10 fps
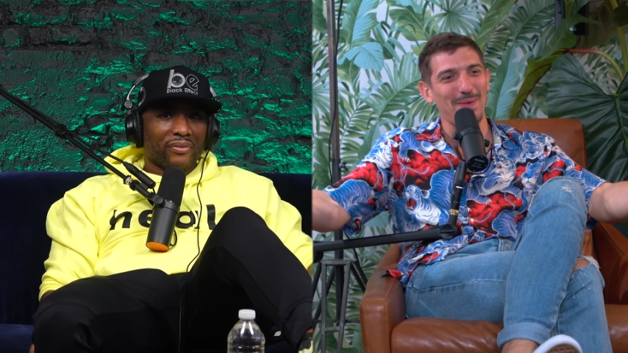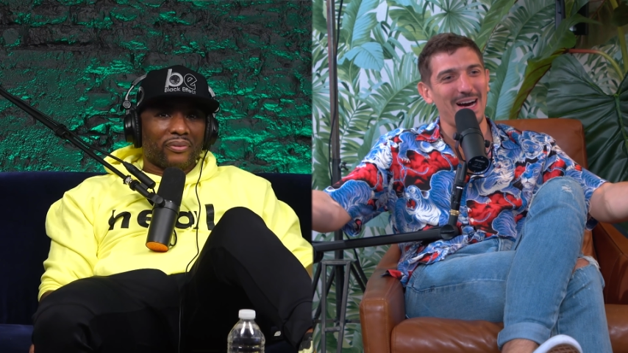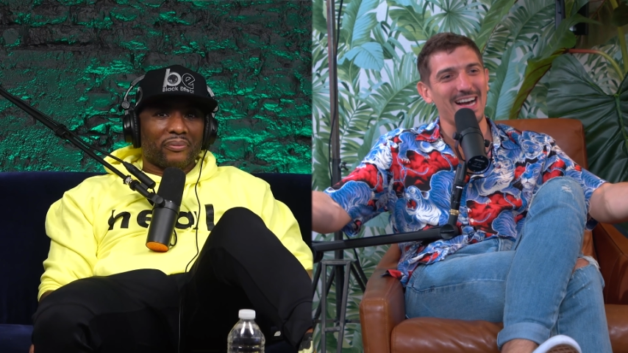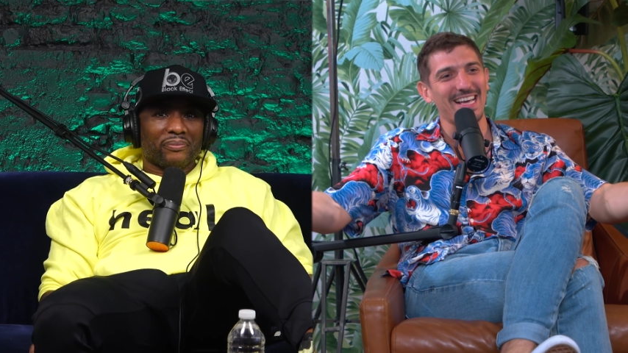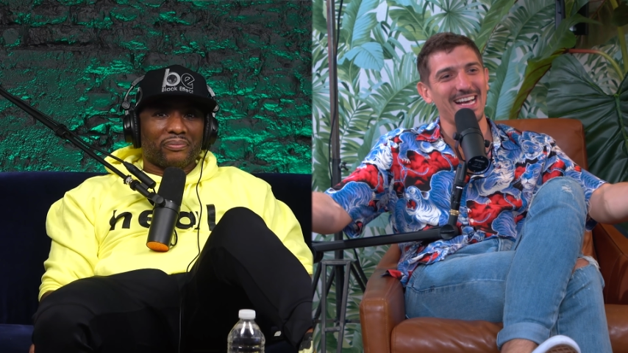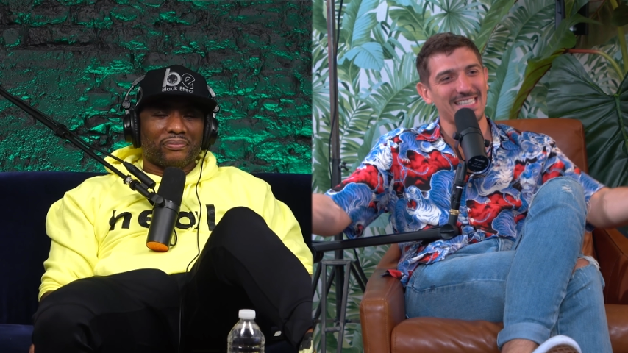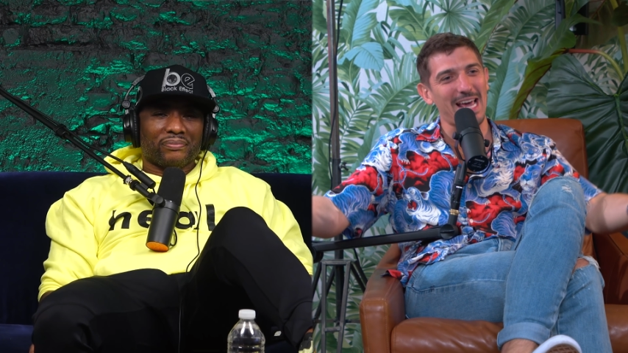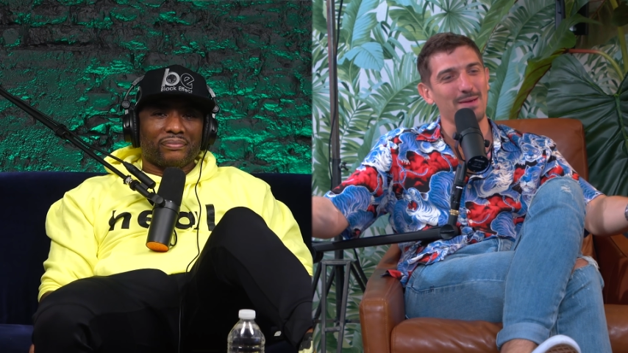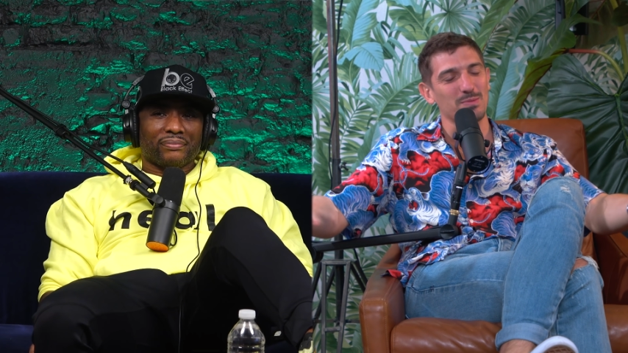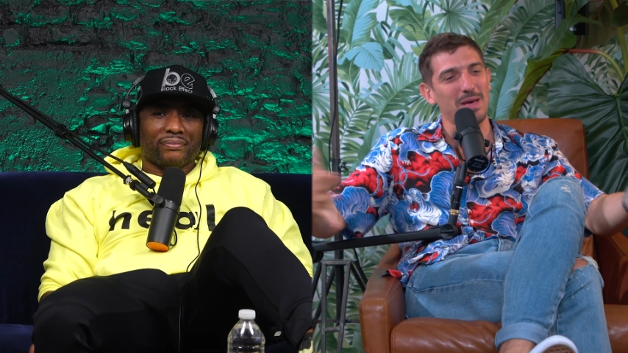Speaker 1: the podcast
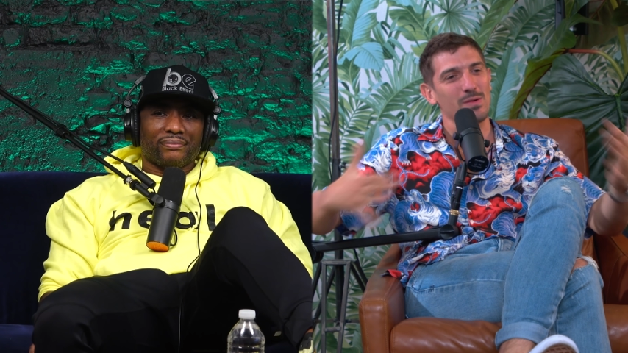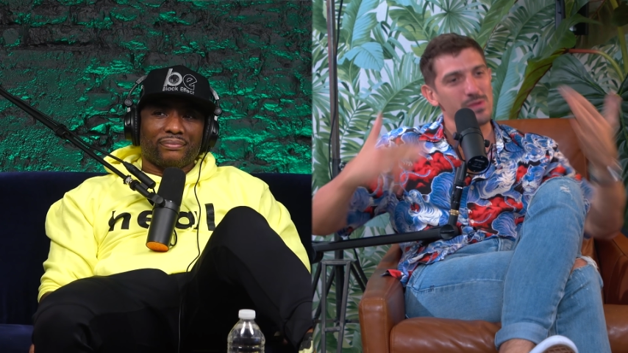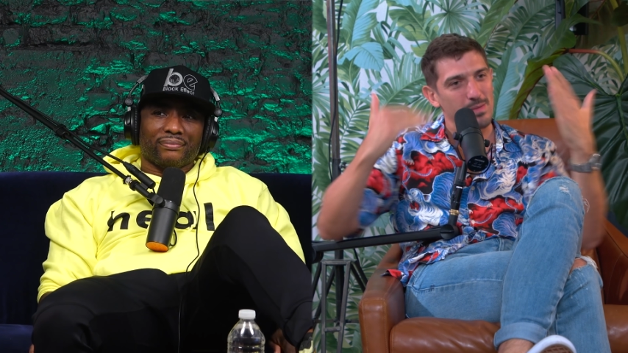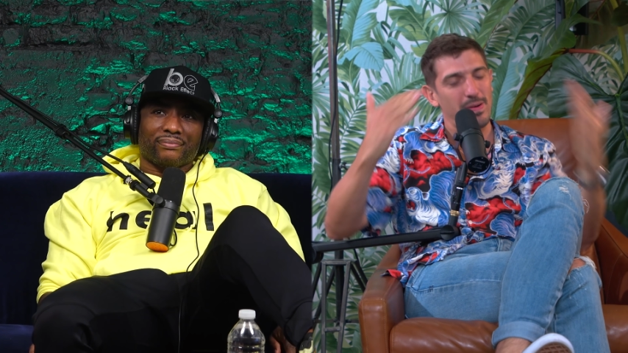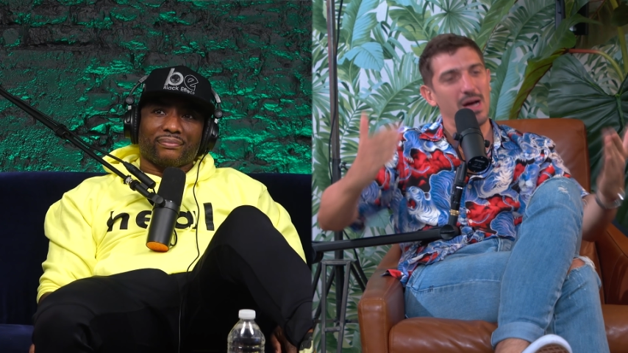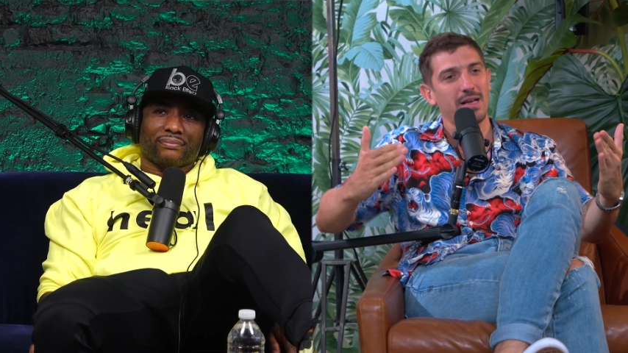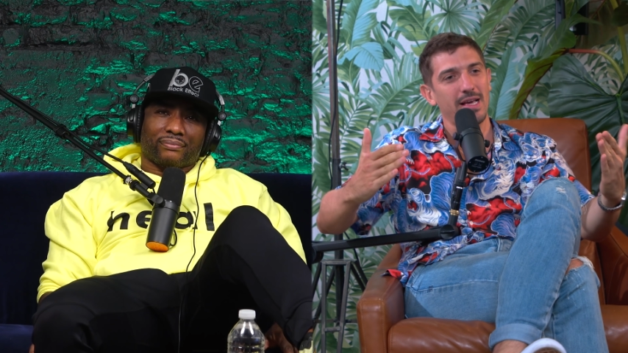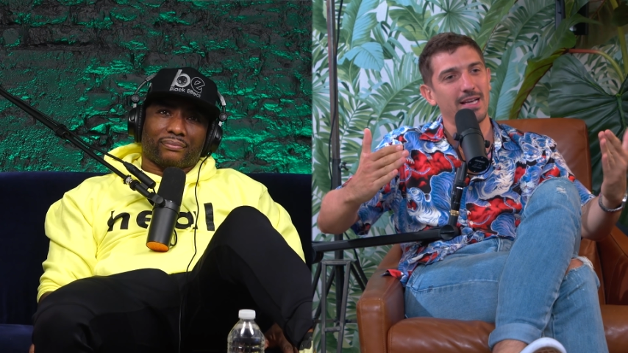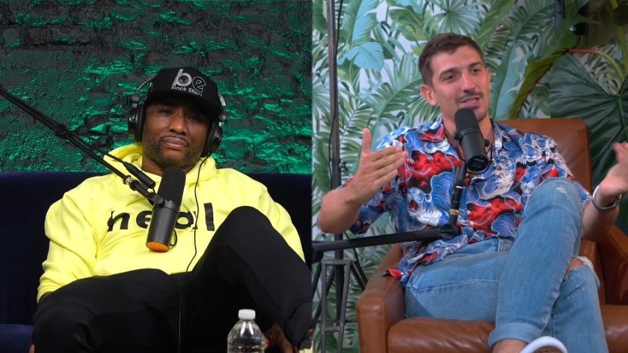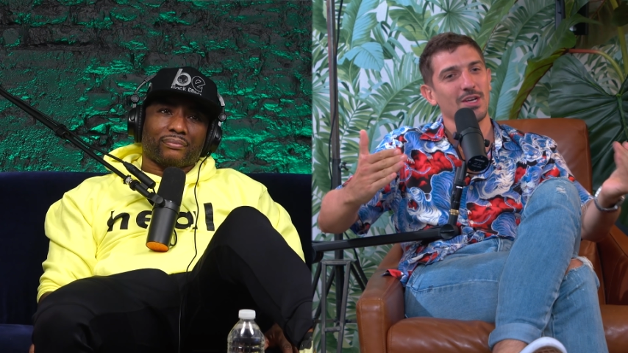game is better when the
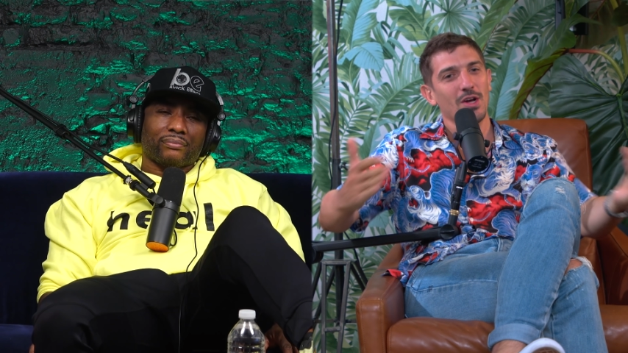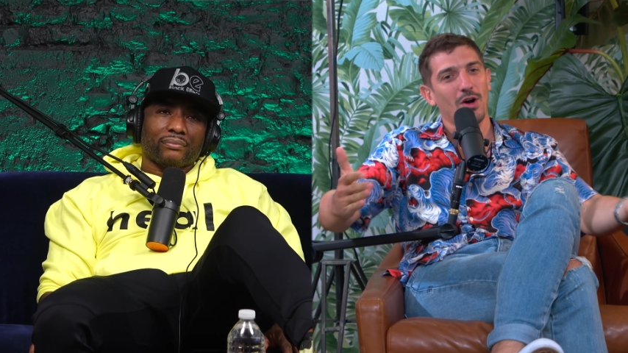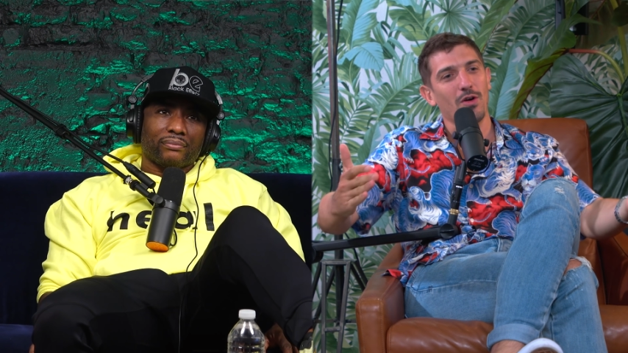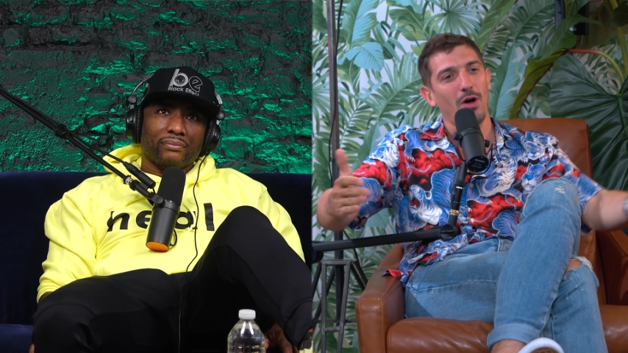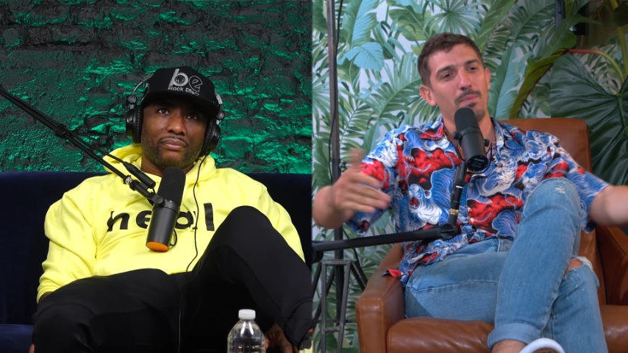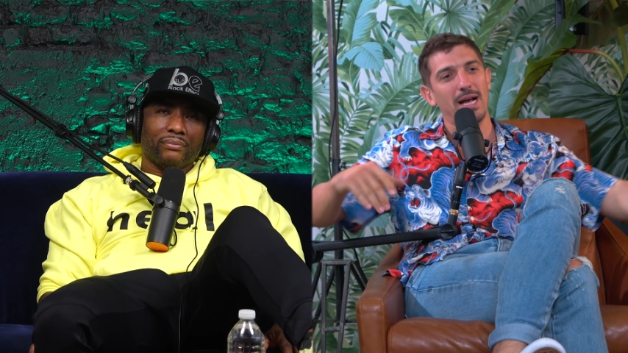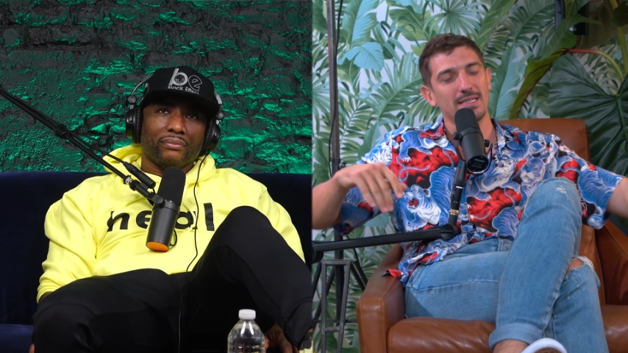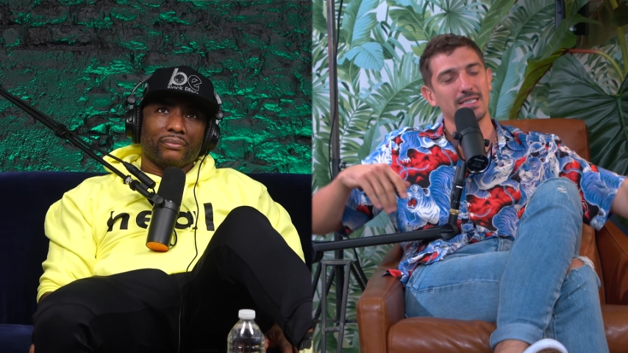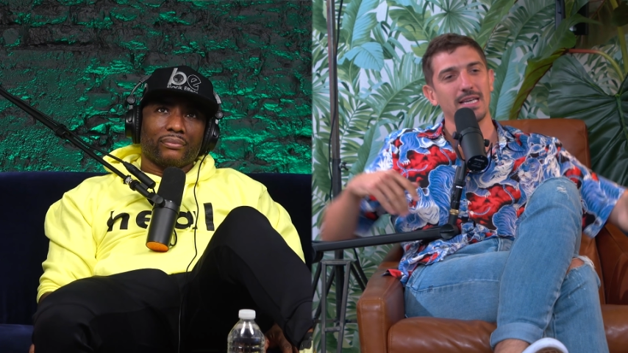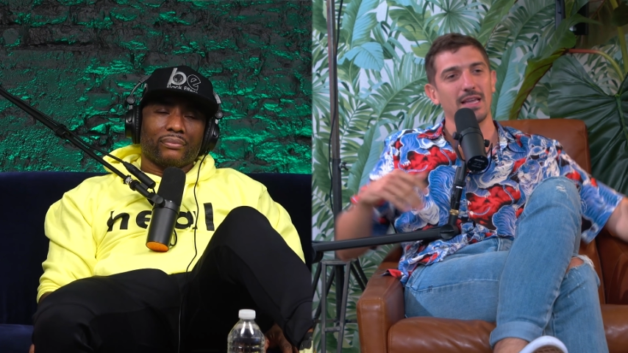podcasts are all back
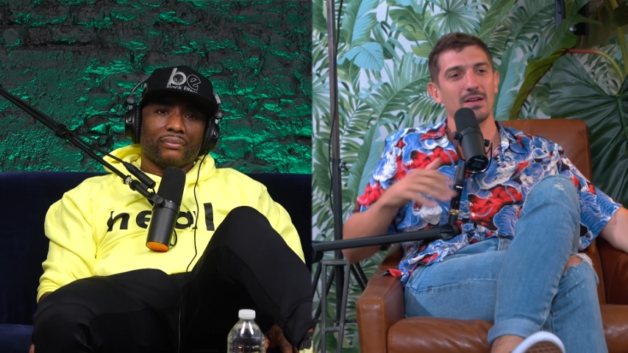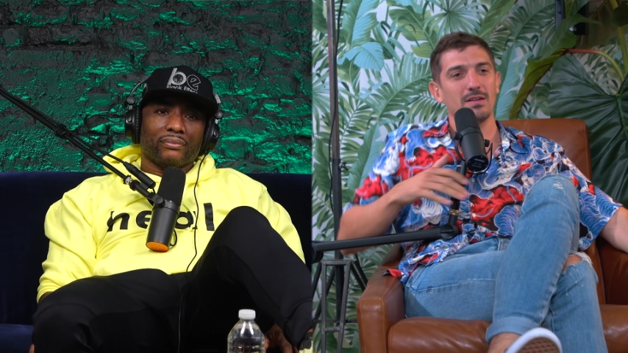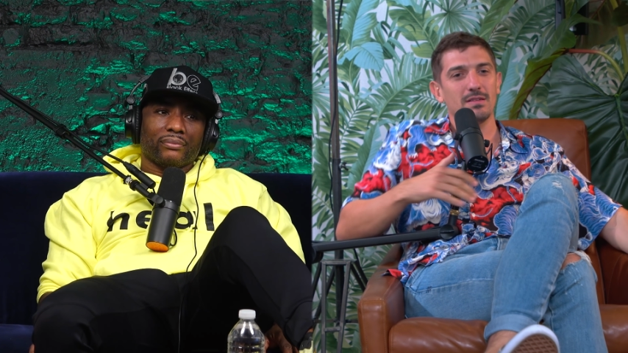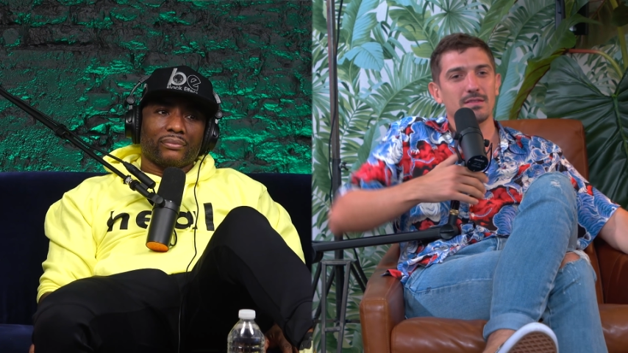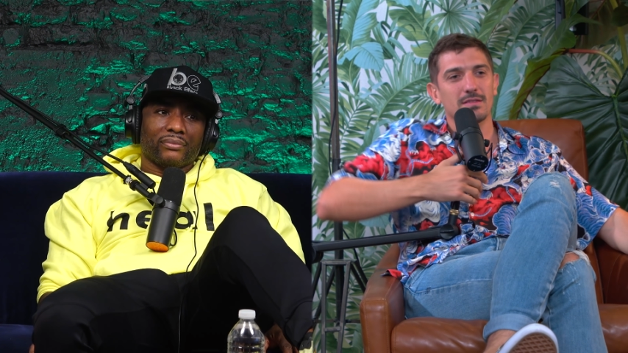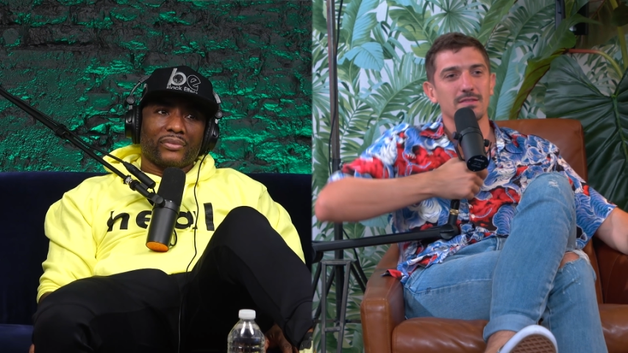together?